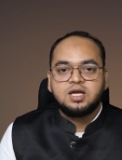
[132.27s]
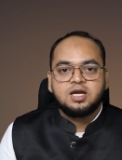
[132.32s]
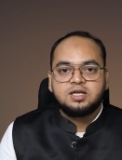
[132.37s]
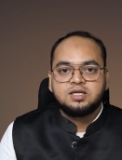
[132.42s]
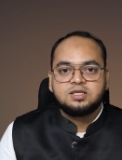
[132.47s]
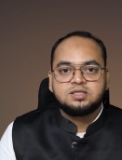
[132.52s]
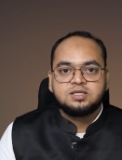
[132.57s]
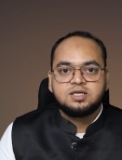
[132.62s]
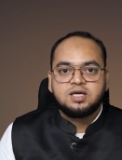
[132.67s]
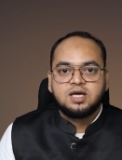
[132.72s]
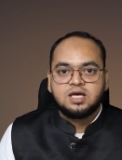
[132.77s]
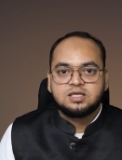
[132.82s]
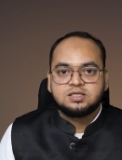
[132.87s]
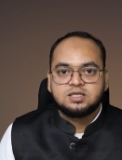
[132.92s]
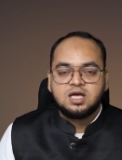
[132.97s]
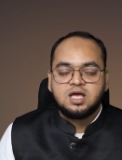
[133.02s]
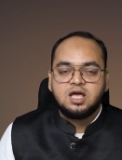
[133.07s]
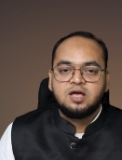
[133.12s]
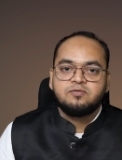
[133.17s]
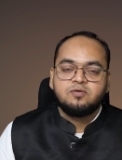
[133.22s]
et cetera, as
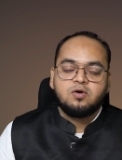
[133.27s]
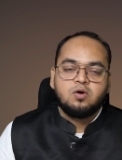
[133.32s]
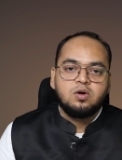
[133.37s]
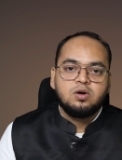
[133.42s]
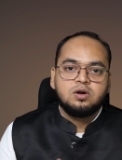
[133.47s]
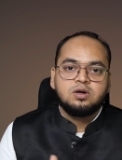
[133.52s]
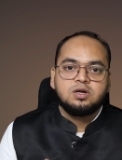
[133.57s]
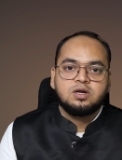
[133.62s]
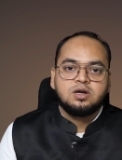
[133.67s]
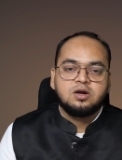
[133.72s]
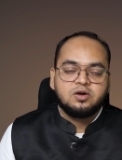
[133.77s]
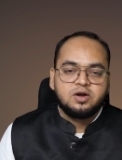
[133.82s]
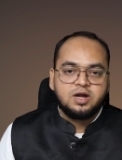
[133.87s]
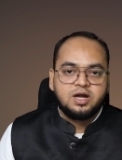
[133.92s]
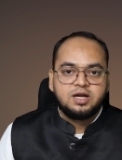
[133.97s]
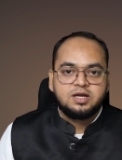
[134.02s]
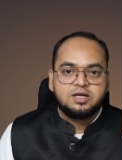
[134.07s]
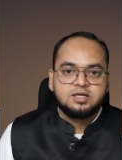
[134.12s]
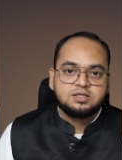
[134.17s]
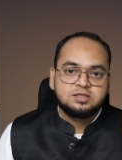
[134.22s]
I have
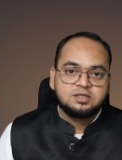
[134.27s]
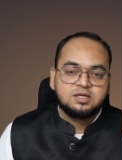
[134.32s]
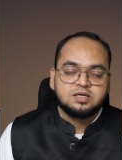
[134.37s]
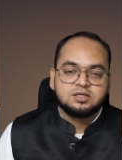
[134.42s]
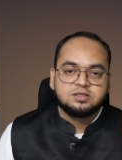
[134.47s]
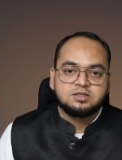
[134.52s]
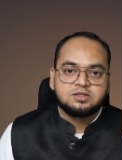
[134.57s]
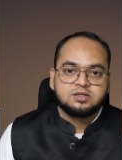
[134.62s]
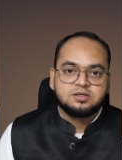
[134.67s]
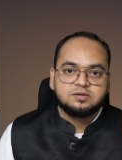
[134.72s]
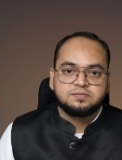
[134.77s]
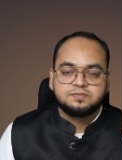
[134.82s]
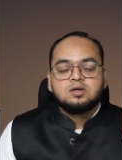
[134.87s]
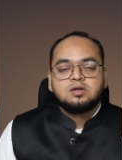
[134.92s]
already discussed.